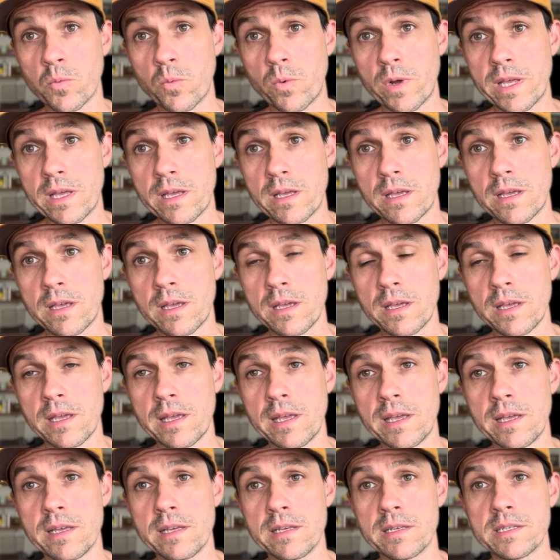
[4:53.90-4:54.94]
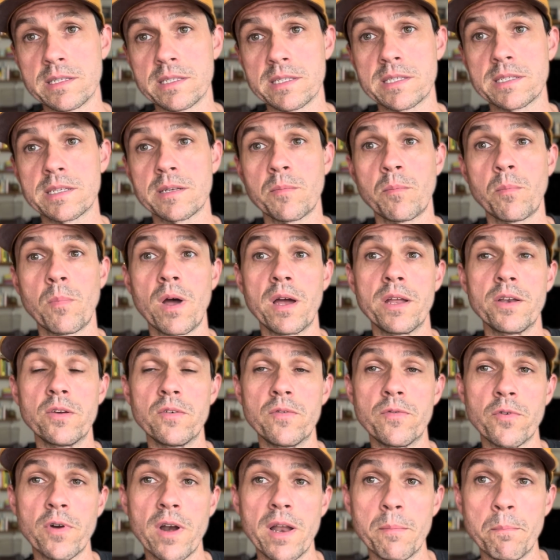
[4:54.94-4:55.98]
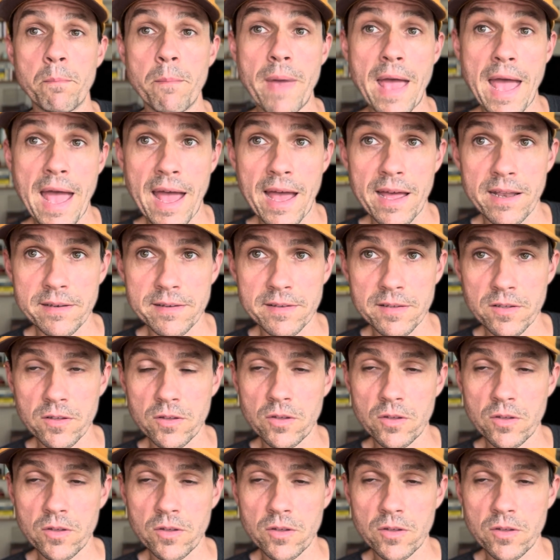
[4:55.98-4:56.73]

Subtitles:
week is my new friend Matt,